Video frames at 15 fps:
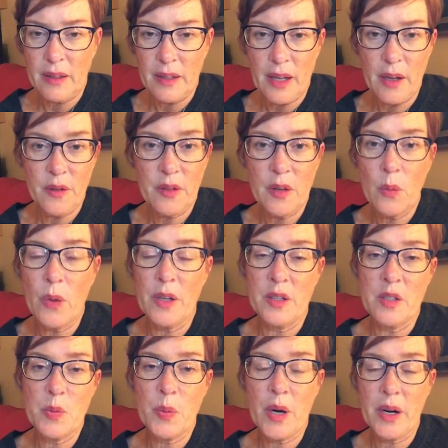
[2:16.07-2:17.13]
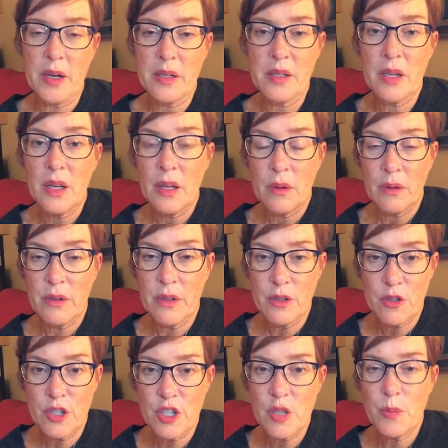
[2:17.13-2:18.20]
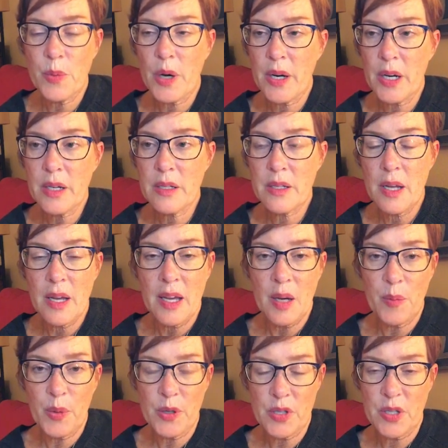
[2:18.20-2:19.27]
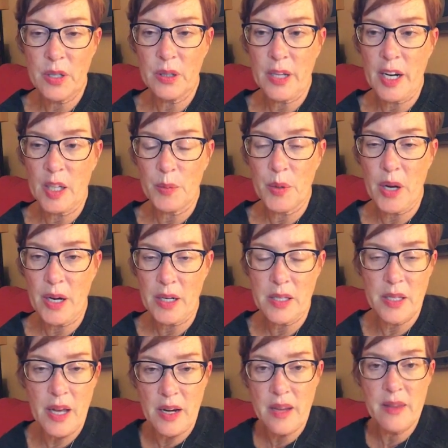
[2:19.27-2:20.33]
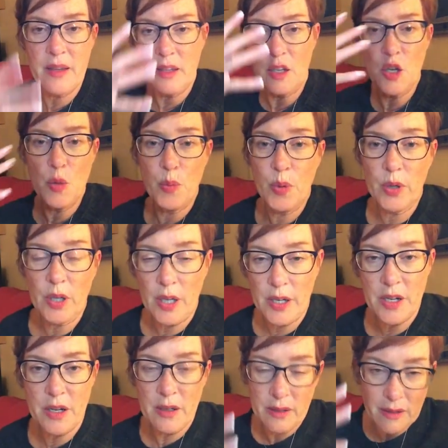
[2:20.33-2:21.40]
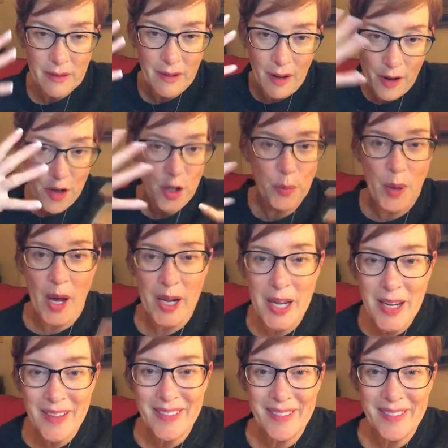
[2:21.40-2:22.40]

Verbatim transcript: health and wellness products, nutrition products, and personal care products. Anything that you put on on your body,